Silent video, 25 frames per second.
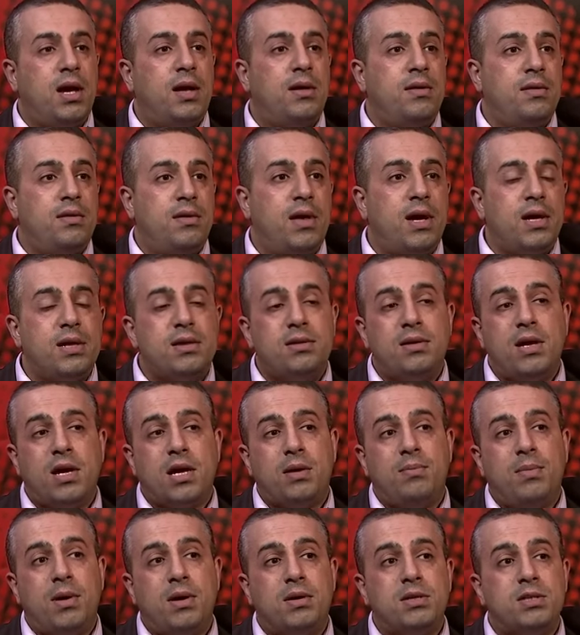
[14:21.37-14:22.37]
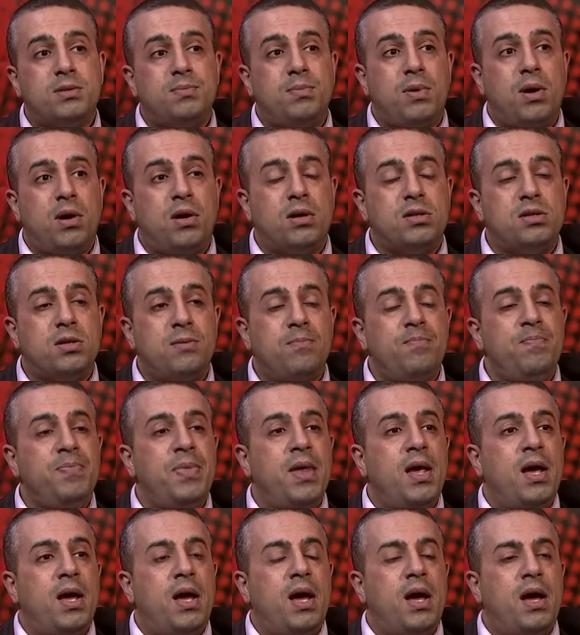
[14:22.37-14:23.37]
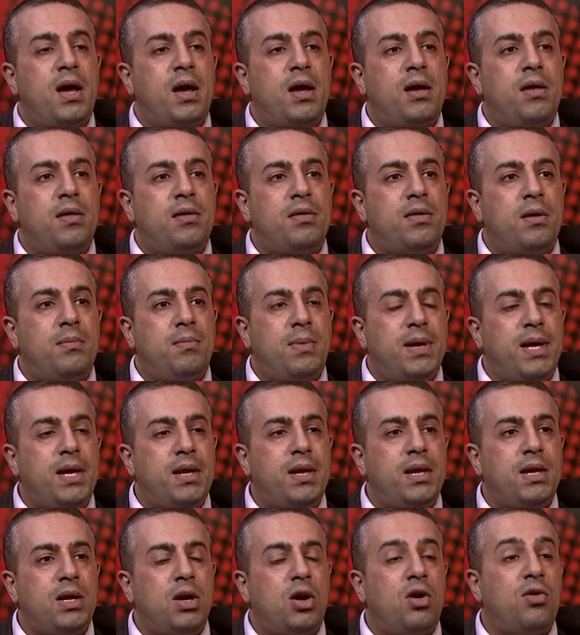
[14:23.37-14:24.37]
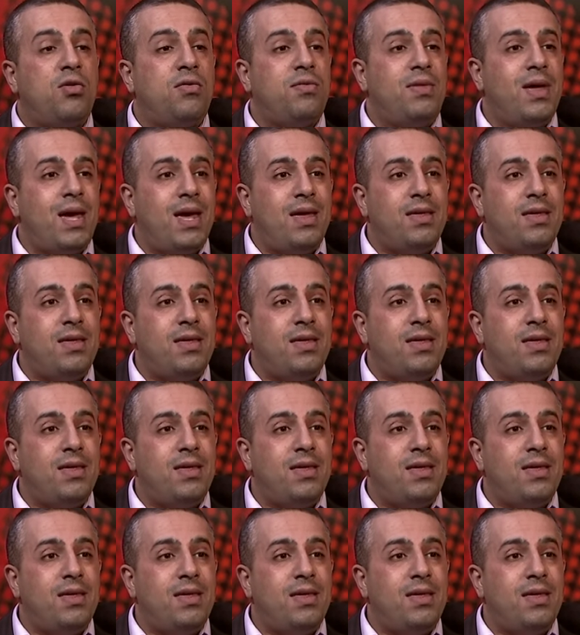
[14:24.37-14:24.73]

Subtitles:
And that Nakba sparks the beginning of the